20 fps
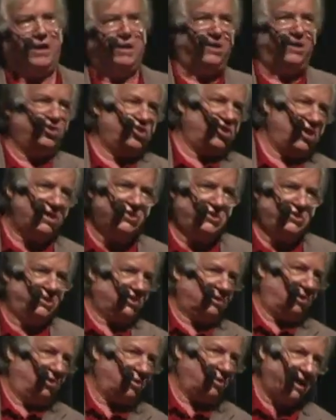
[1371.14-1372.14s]
at just
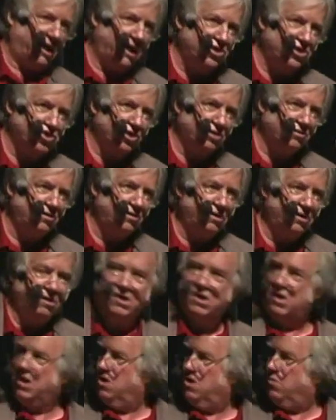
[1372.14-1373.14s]
this location.
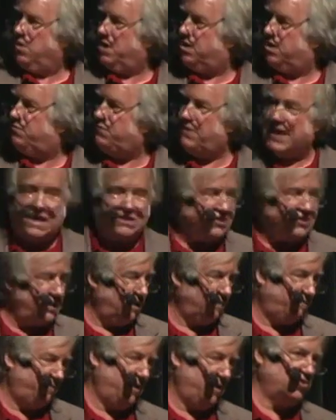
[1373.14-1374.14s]
One of the
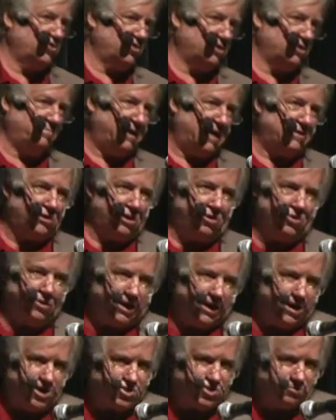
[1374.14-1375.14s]
fascinating features about the
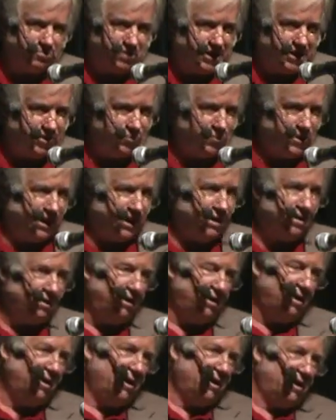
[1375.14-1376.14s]
location, by the way,
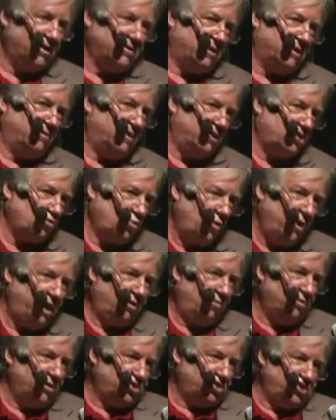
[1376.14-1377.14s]
is that this
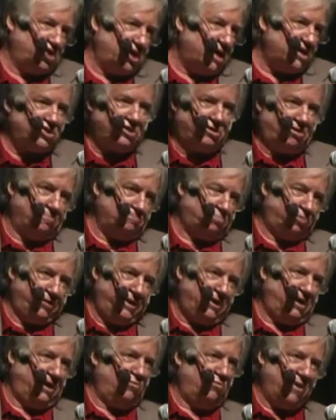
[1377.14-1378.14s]
wing was just
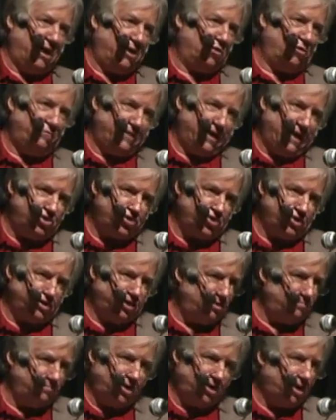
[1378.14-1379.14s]
completing renovation.
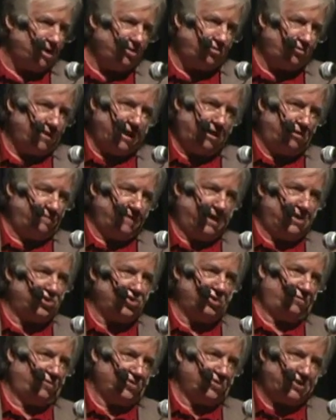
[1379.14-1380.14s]
It had been under
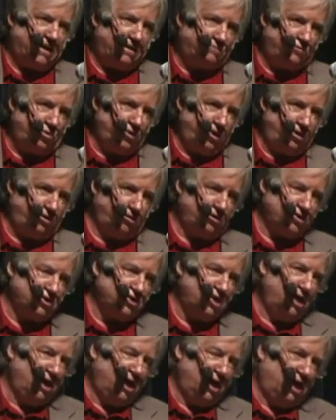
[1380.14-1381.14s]
renovation for several years.
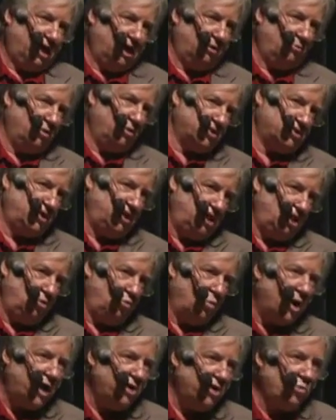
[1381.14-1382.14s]
It was the
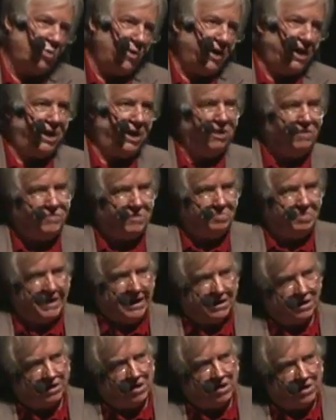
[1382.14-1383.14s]
one wing of the
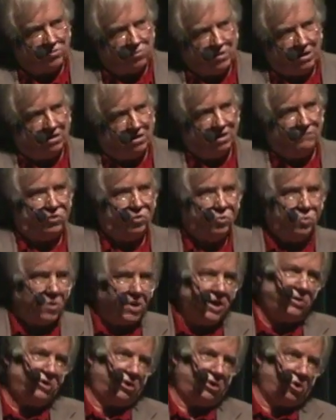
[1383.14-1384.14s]
Pentagon where, if you
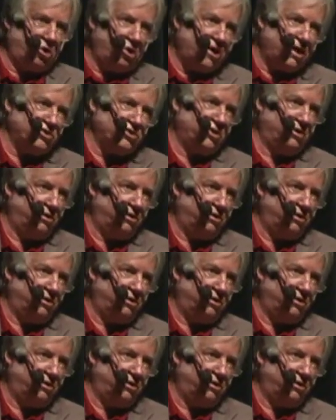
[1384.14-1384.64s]
wanted to cause the